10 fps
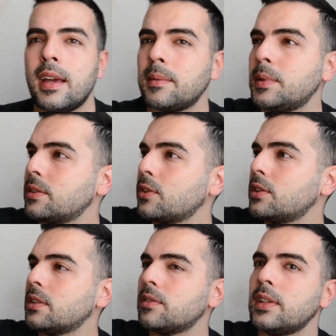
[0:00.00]
and a piece of
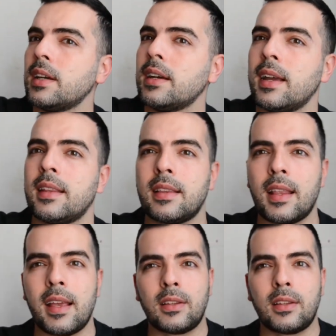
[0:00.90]
content over here and they